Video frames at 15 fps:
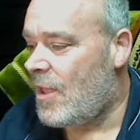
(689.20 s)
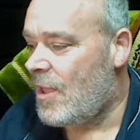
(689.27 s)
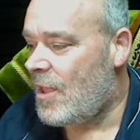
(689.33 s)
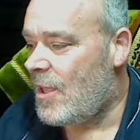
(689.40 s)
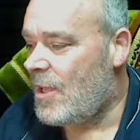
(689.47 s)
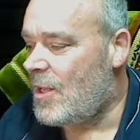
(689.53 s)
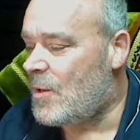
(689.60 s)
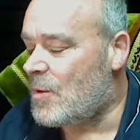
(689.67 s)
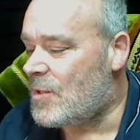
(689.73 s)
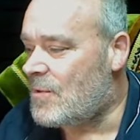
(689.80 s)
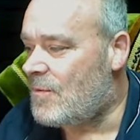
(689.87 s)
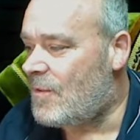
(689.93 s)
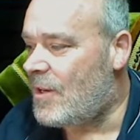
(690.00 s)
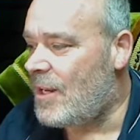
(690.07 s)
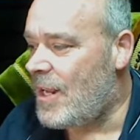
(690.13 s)
You know, it's
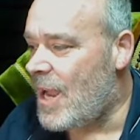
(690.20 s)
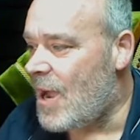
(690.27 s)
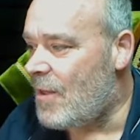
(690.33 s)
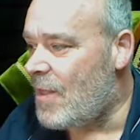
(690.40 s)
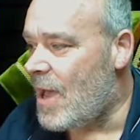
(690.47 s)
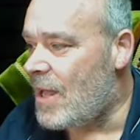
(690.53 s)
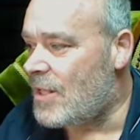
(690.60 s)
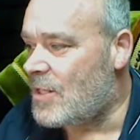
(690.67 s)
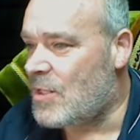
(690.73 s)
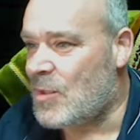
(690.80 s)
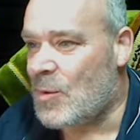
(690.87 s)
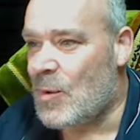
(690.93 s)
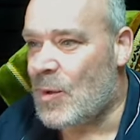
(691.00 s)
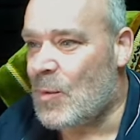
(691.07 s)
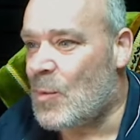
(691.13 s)
funny how that
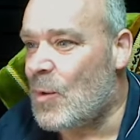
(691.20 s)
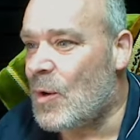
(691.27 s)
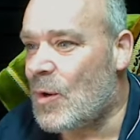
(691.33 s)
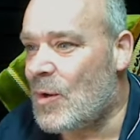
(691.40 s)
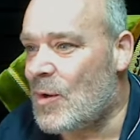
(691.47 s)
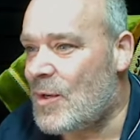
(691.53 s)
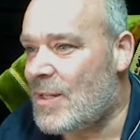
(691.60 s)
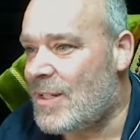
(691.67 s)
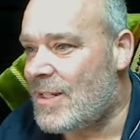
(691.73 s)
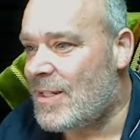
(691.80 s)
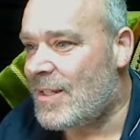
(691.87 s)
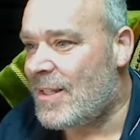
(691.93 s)
sort of works